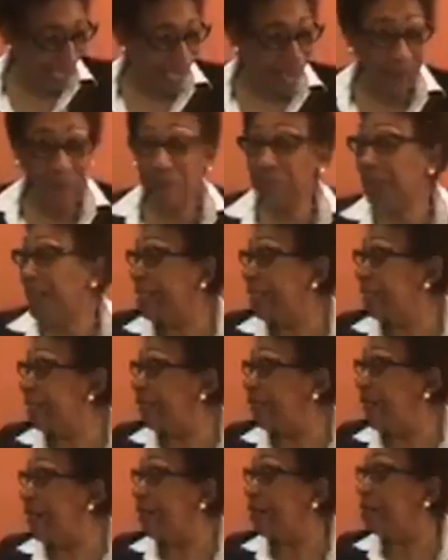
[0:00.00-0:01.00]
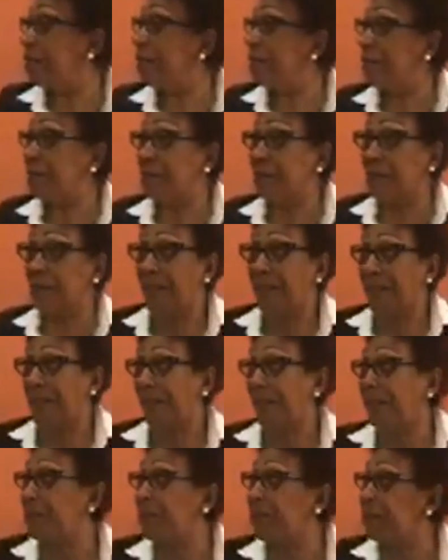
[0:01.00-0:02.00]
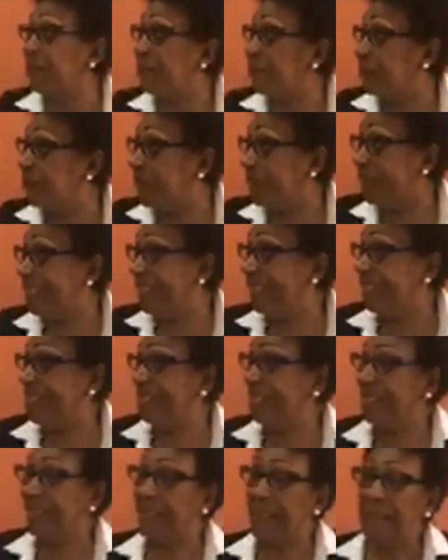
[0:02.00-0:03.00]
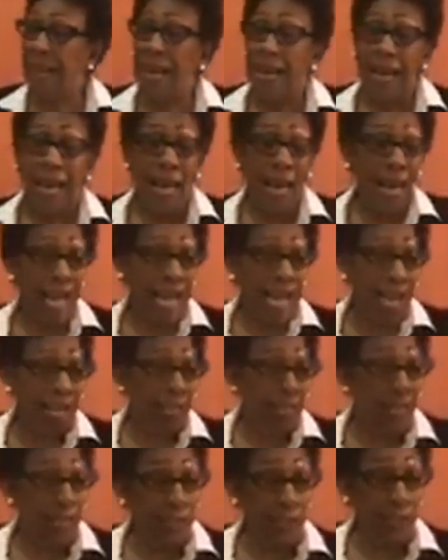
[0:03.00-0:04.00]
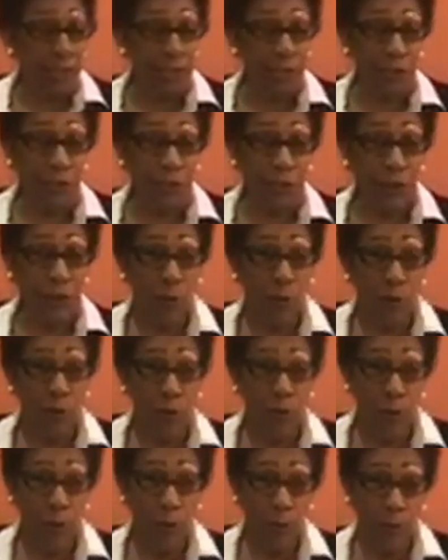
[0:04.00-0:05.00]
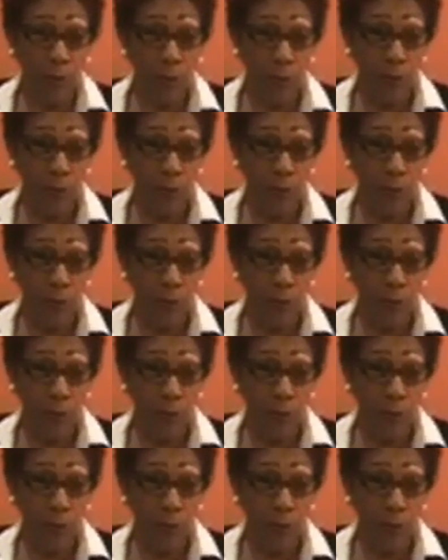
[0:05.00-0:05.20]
I don't believe many people agree with me, and some